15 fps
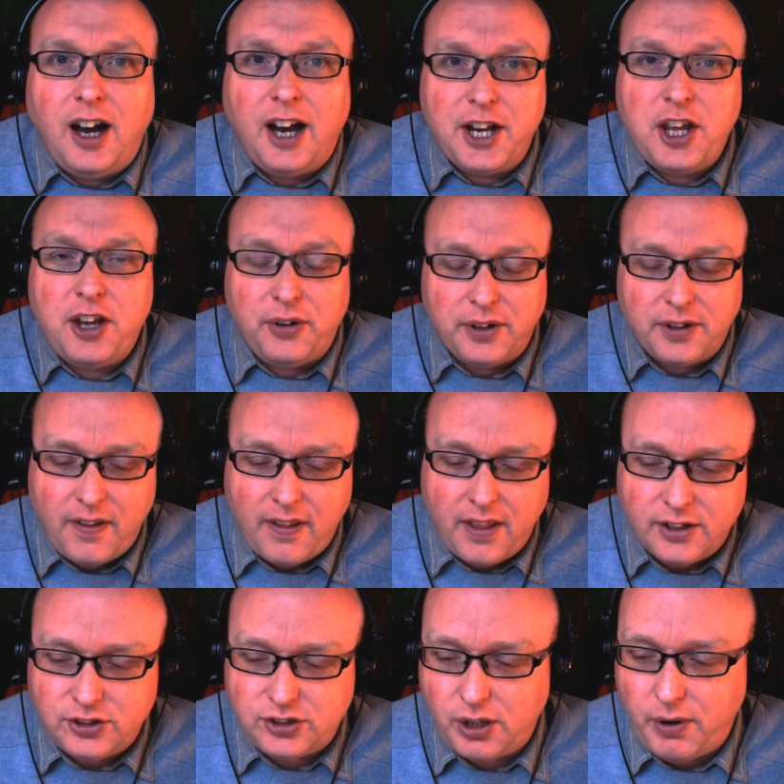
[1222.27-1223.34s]
I know.
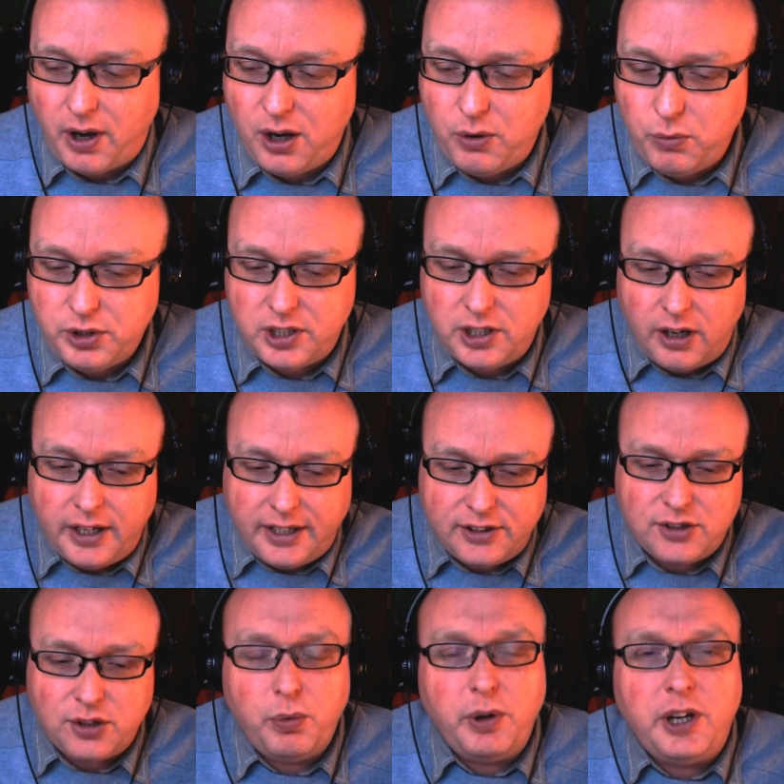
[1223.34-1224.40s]
So I would
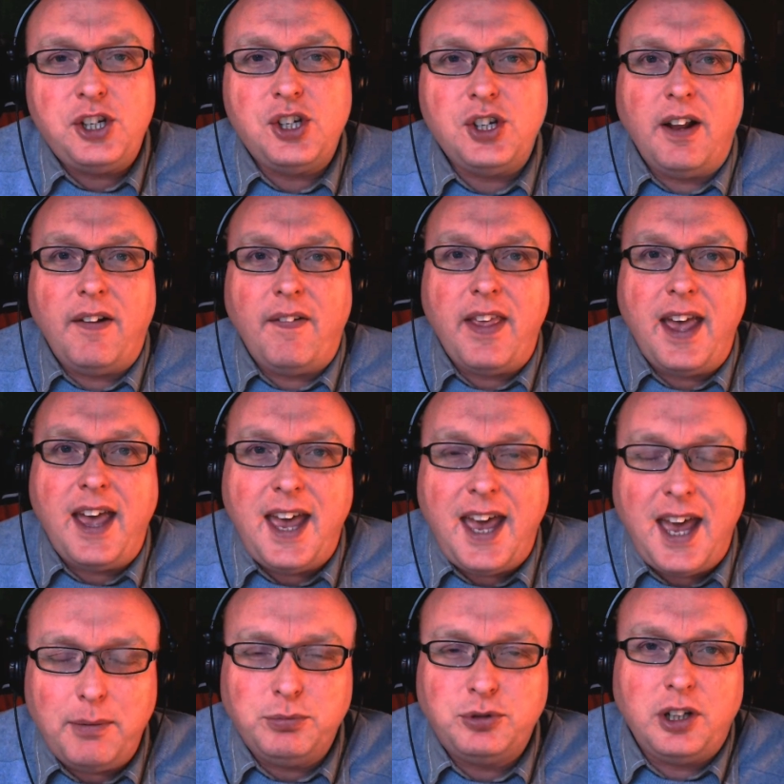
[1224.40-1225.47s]
like to wish
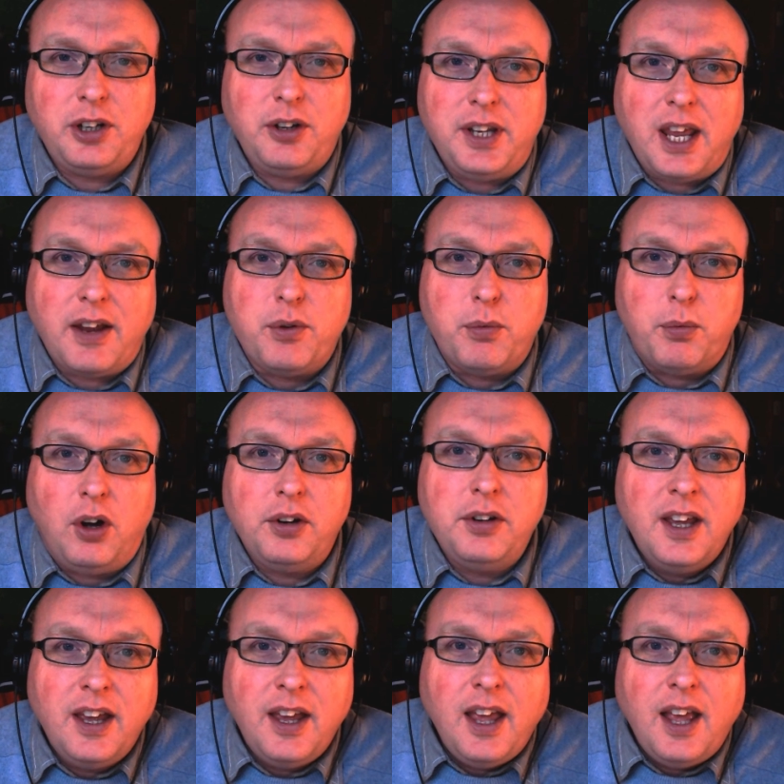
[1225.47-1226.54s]
absolutely
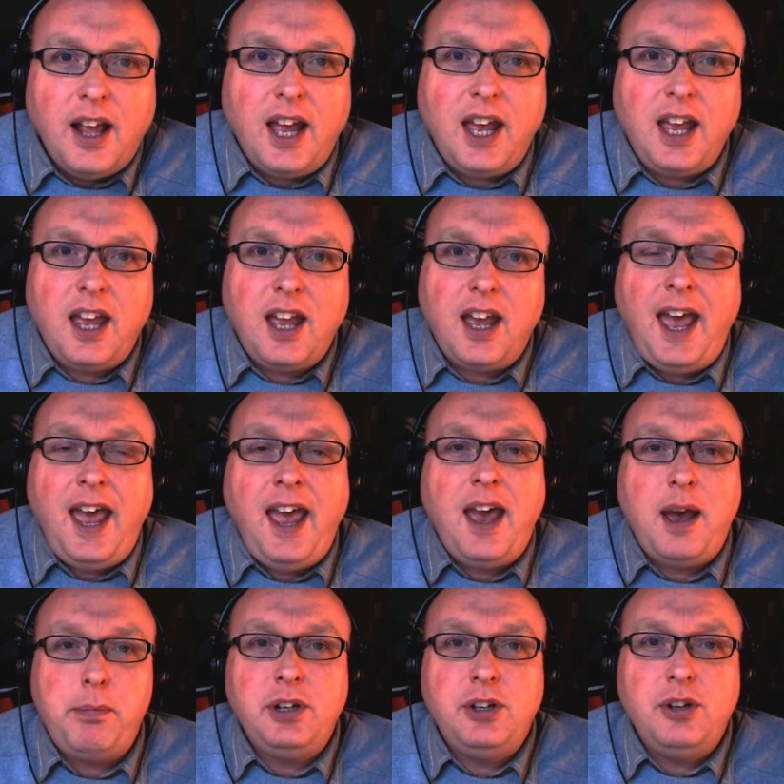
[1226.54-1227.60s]
everyone a
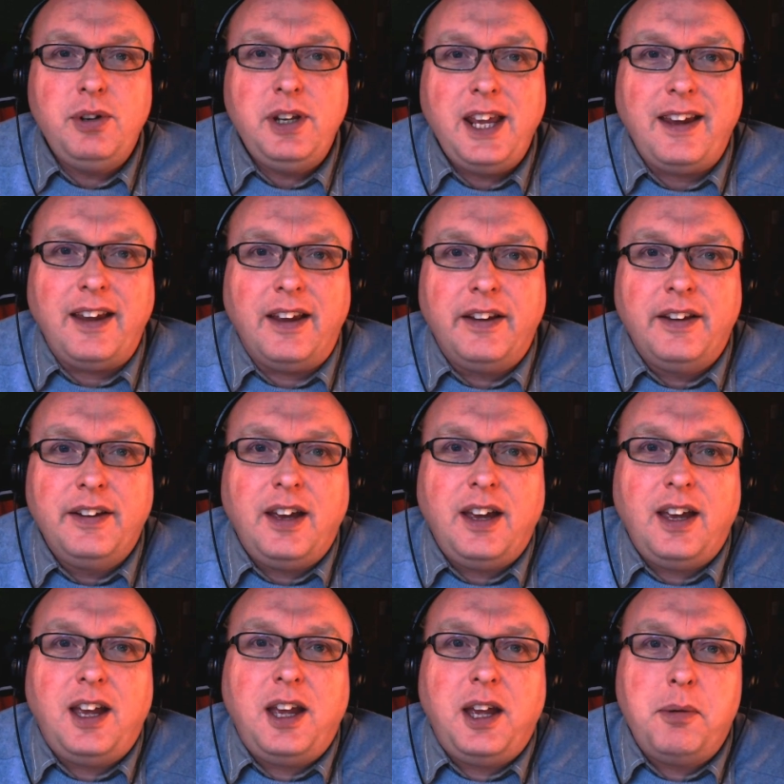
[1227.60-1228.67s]
Happy New Year.
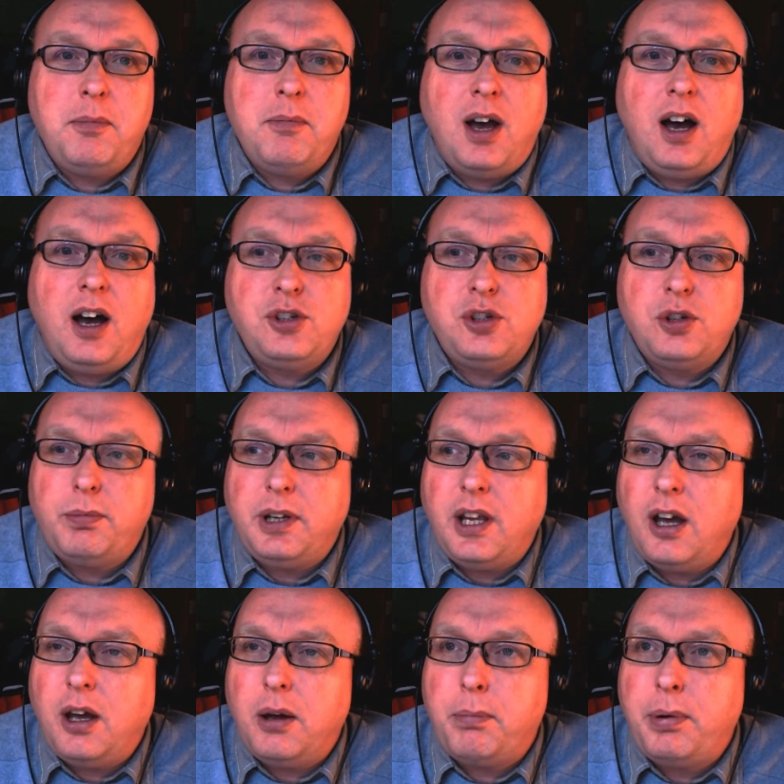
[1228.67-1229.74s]
I shall
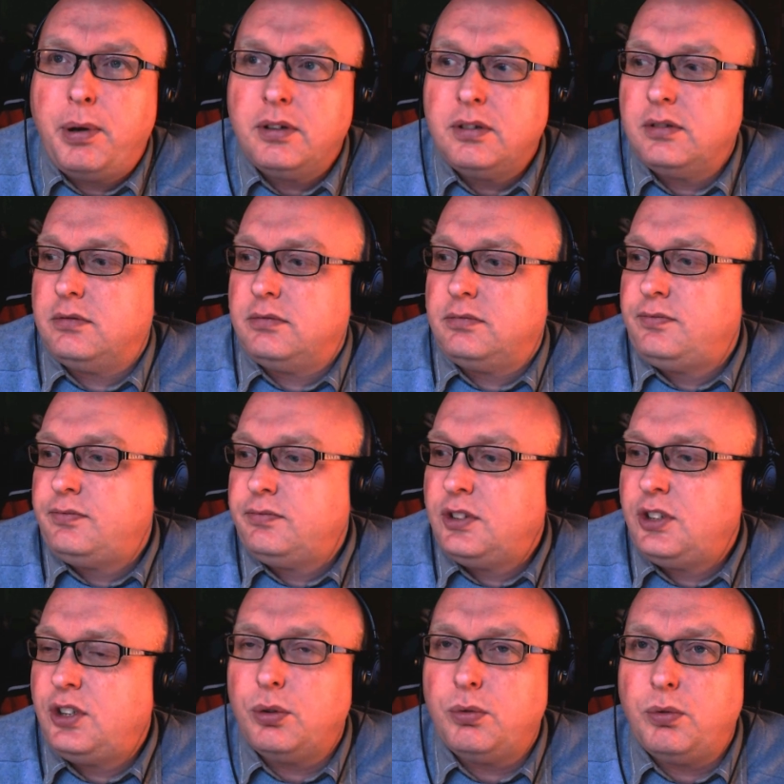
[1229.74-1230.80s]
be up
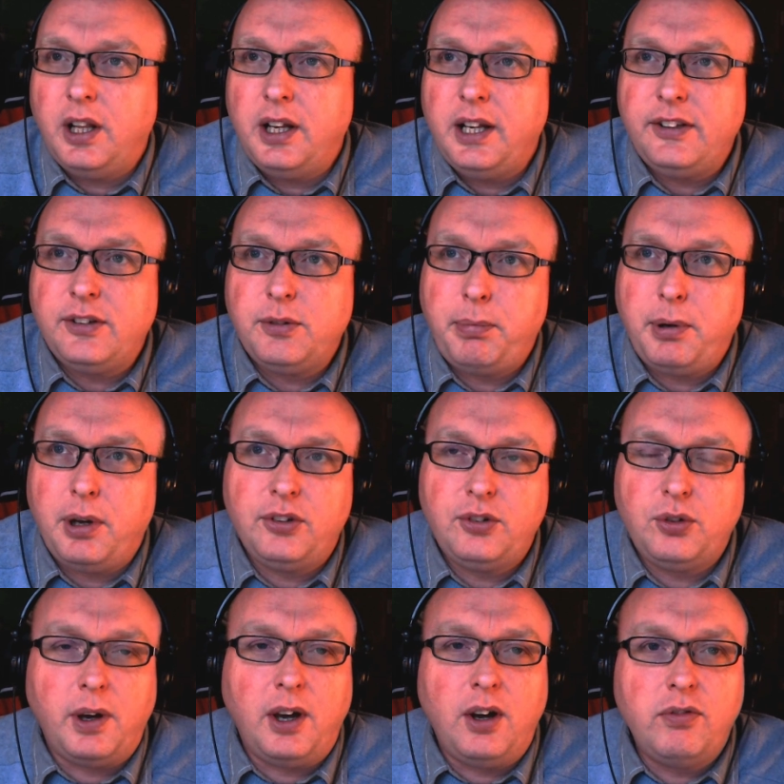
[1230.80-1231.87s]
till at least
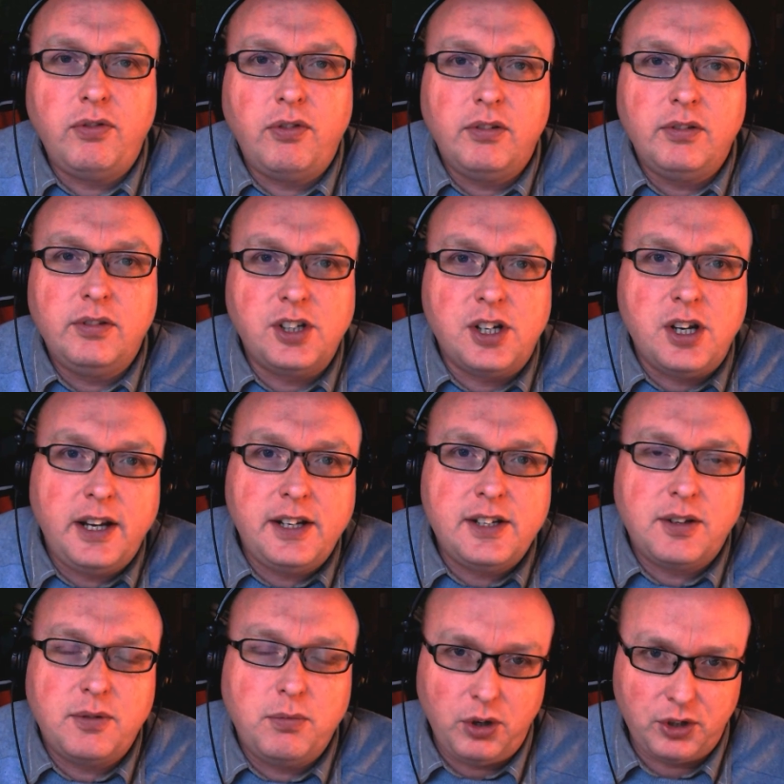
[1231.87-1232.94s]
past 12
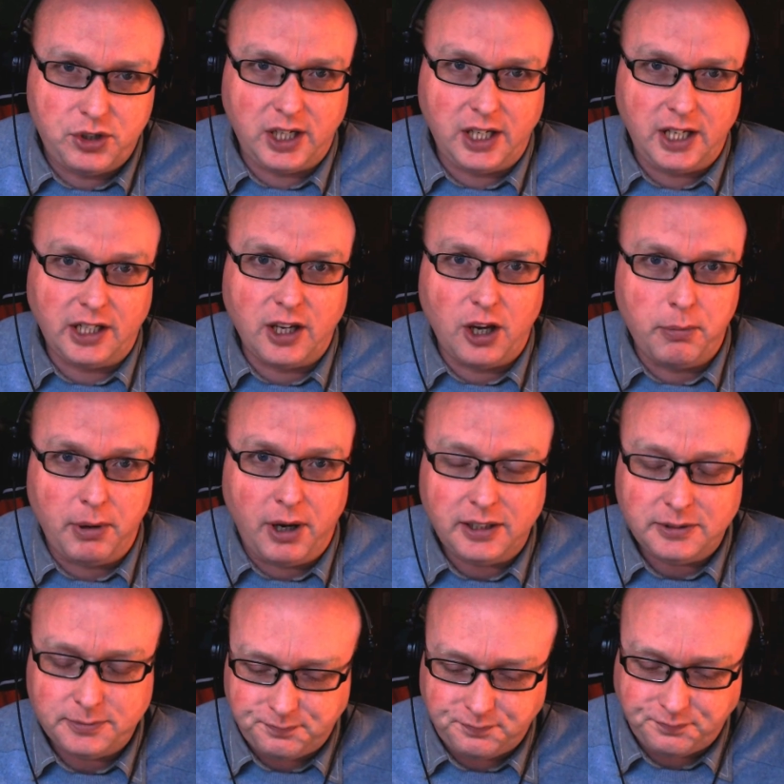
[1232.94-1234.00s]
tonight watching it go by.